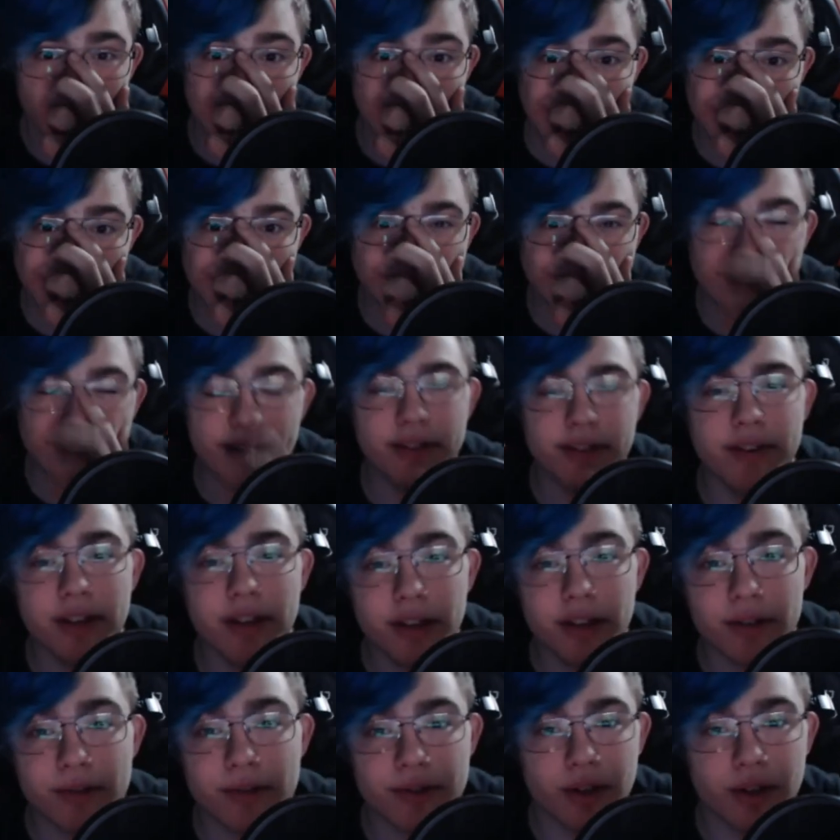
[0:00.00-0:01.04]
I think
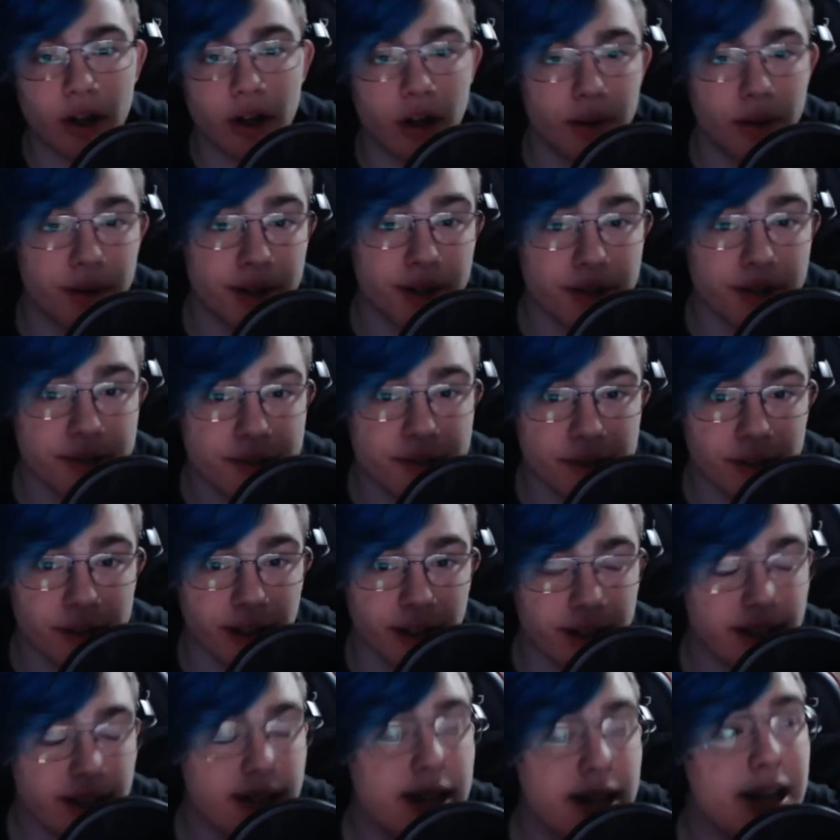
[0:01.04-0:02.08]
there's always,
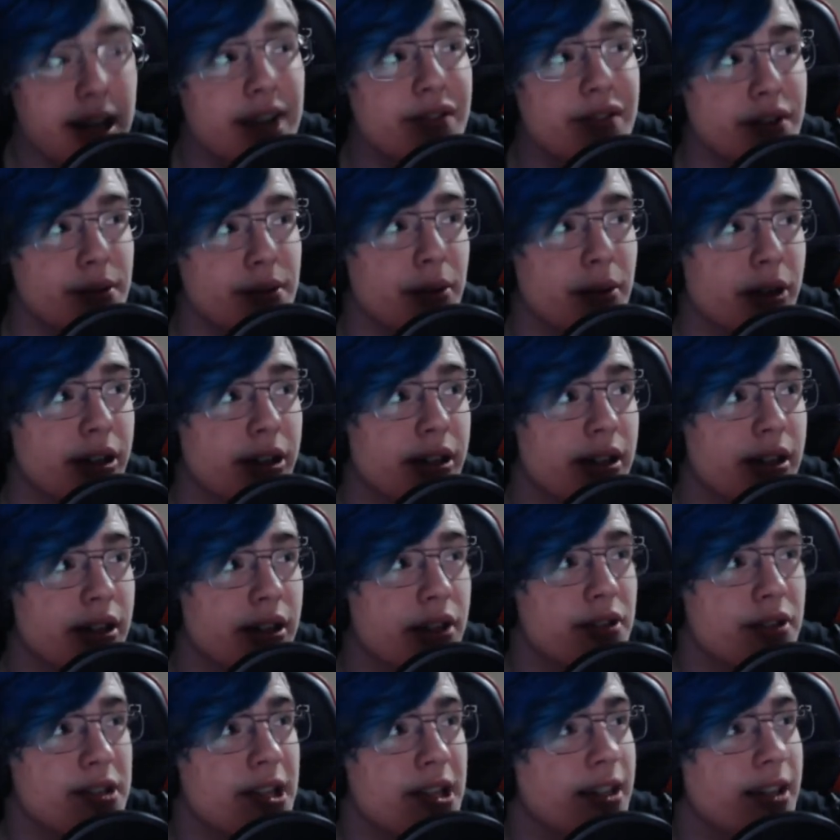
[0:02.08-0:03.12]
like in everyone,
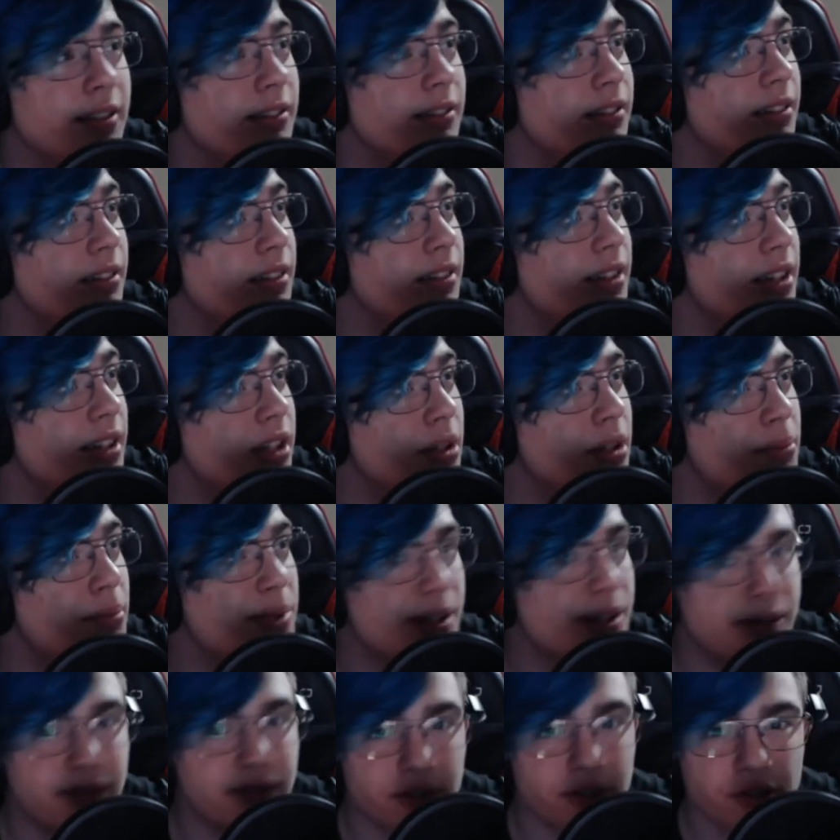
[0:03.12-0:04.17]
there's that little bit
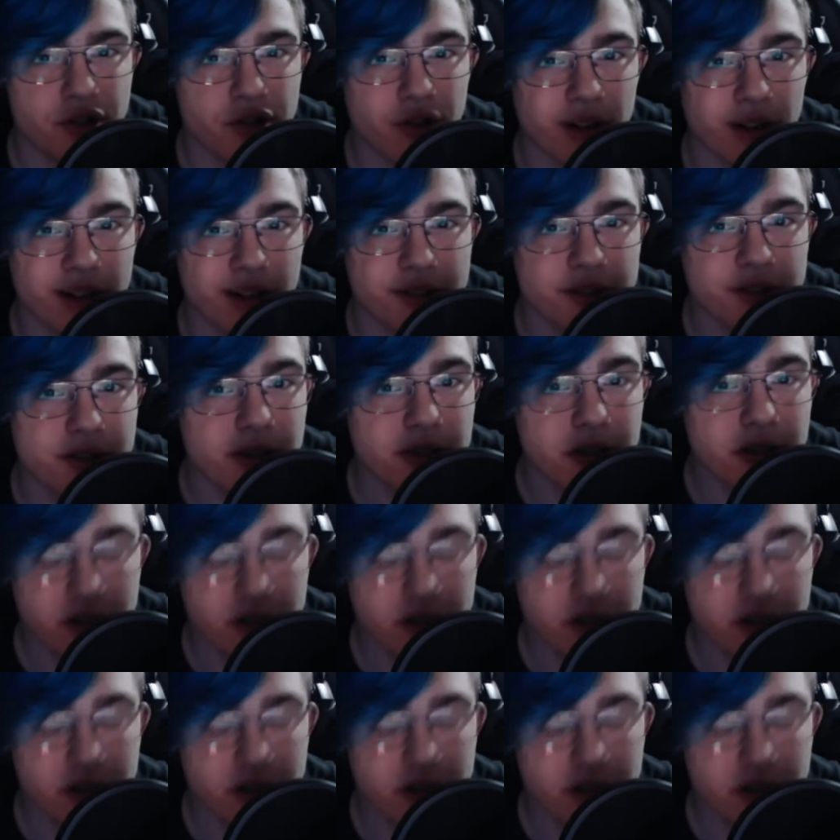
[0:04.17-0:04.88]
of distrust.